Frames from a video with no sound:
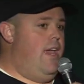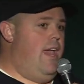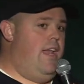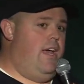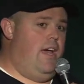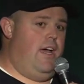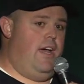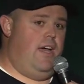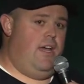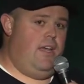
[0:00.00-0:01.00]
And
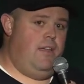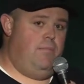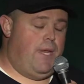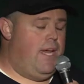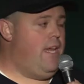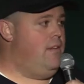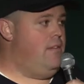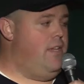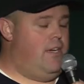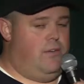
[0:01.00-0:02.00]
uh, but I,
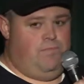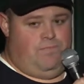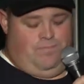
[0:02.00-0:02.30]
you know,